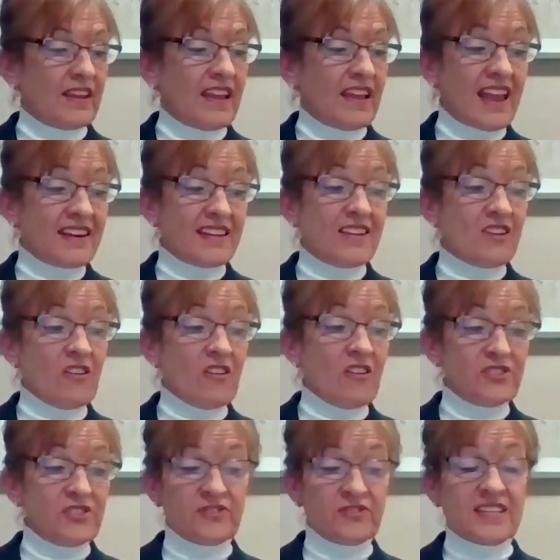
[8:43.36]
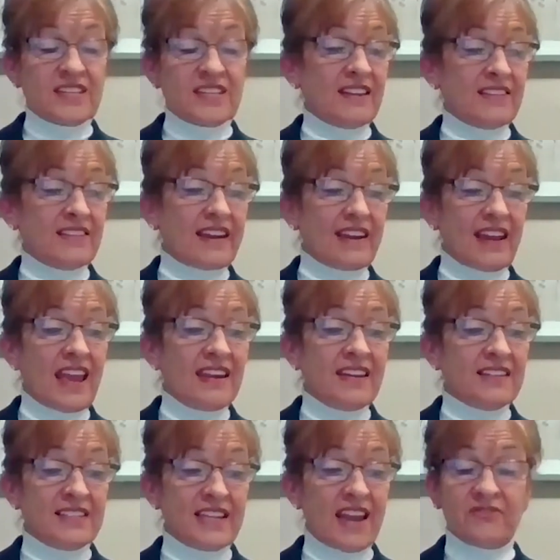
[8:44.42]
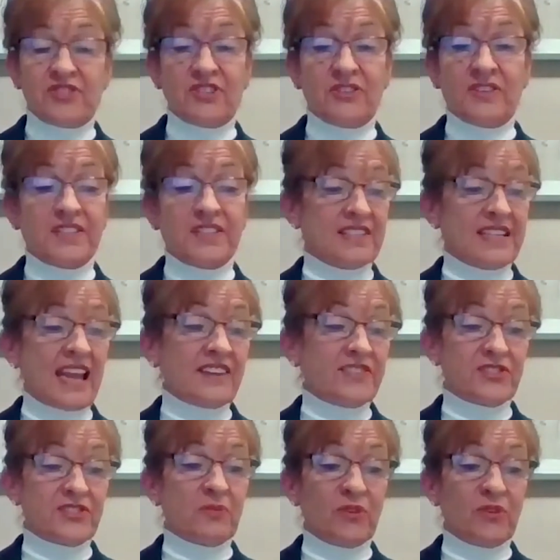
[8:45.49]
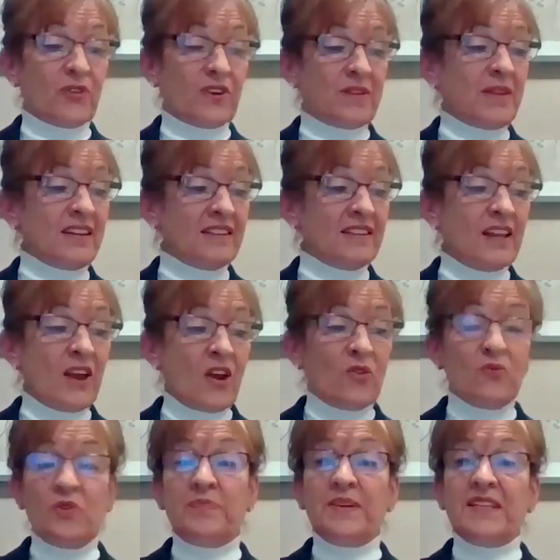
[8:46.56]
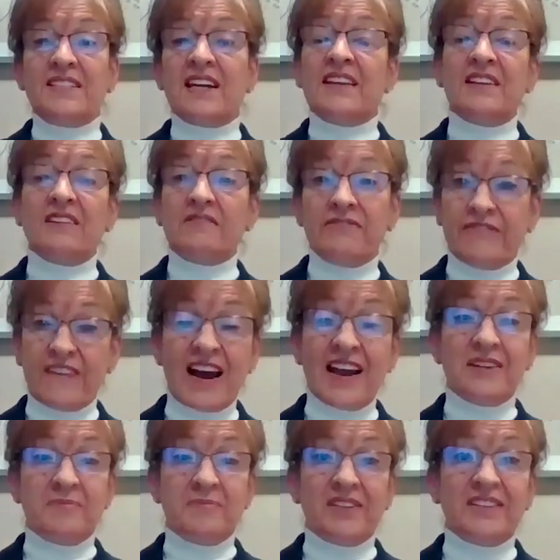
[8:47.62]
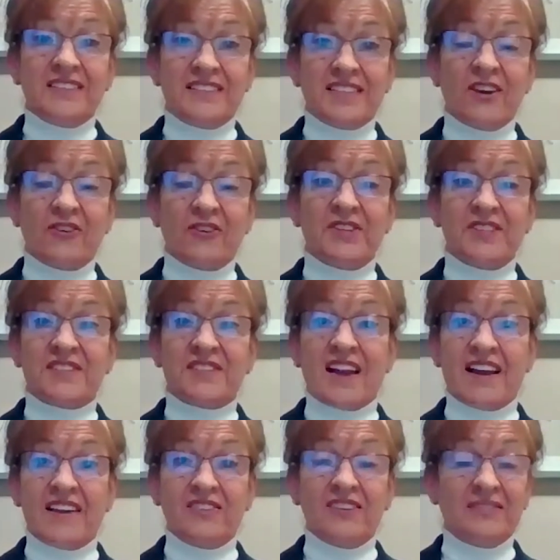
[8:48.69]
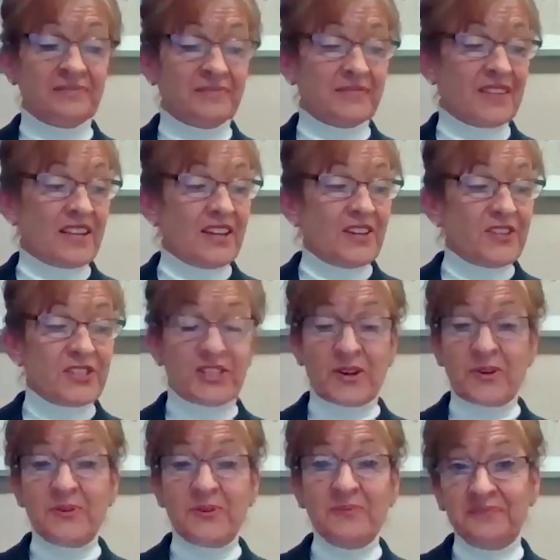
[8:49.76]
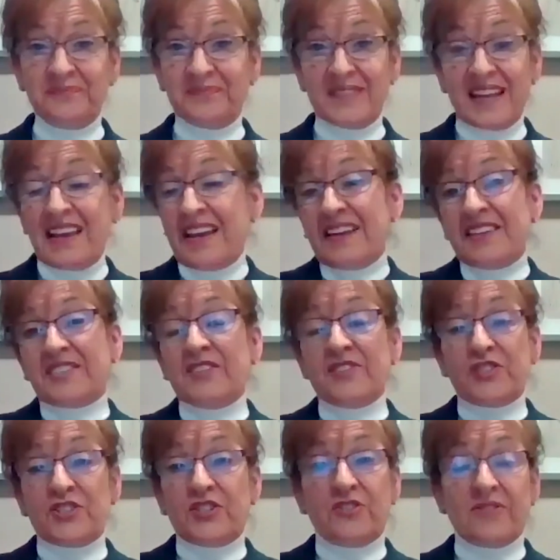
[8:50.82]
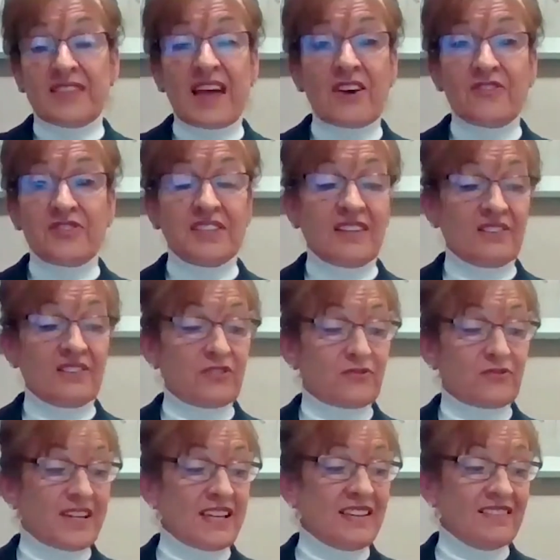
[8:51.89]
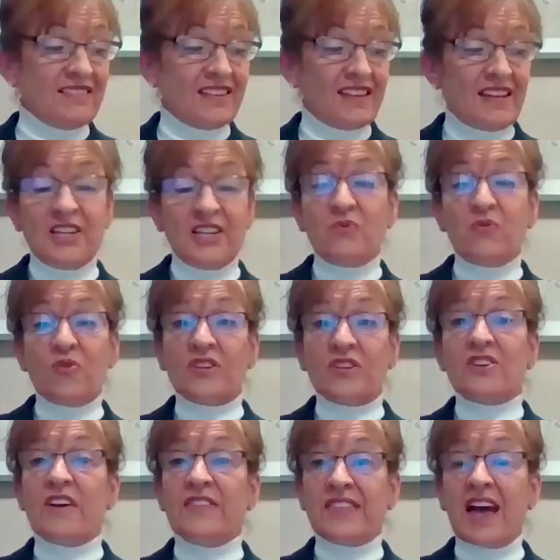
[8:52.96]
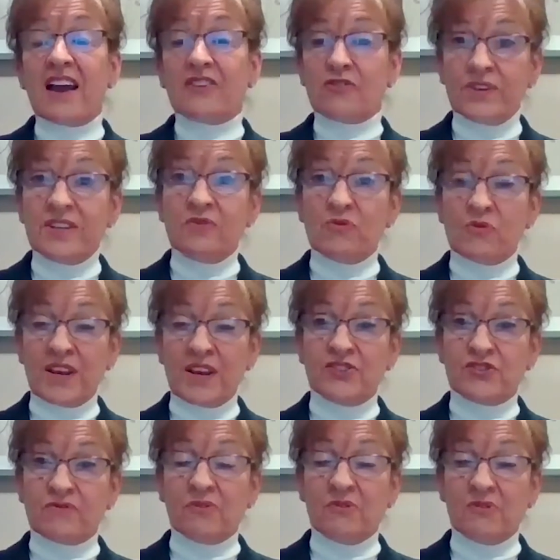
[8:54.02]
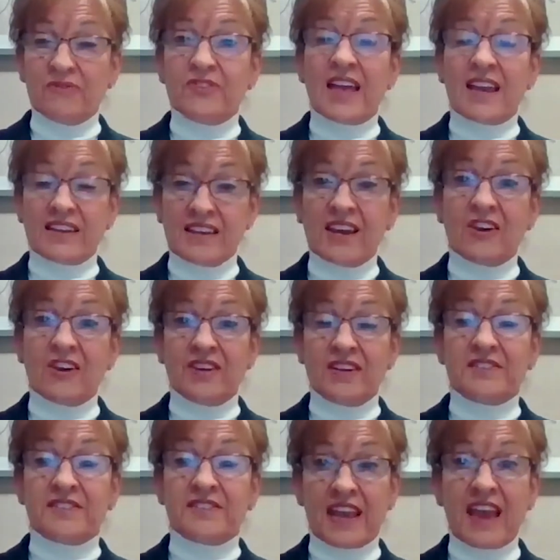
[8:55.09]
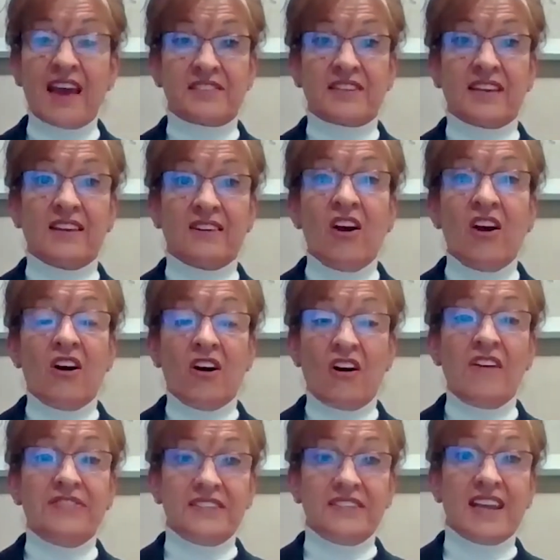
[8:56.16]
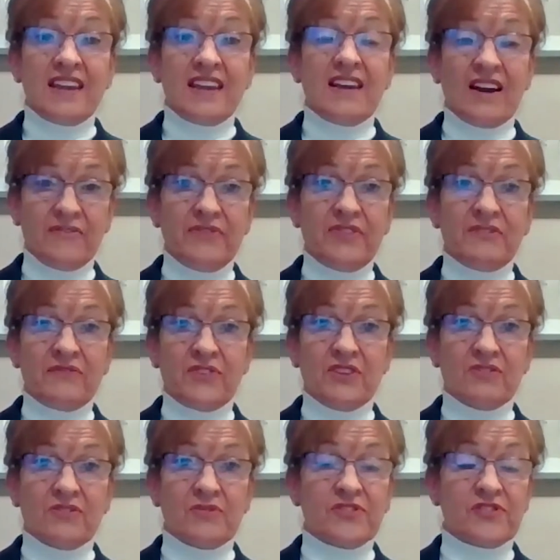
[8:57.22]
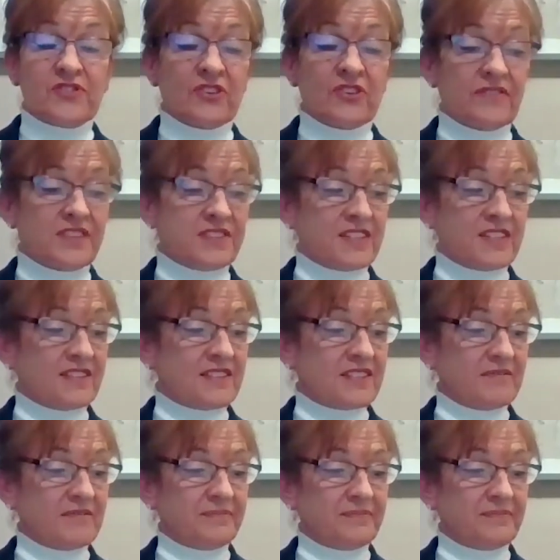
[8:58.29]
And he also stated that heading down to his next deployment will be done in fine military style. So, since 2003, he worked on that green Range Rover that carried his casket on the day of the funeral services.